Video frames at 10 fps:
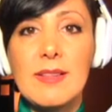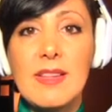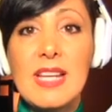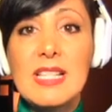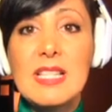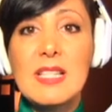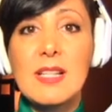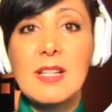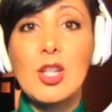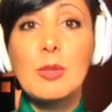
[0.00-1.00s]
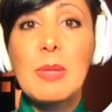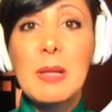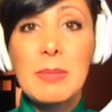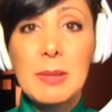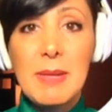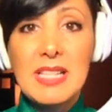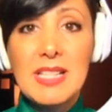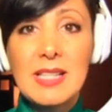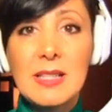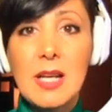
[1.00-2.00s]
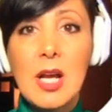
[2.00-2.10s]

This could be implemented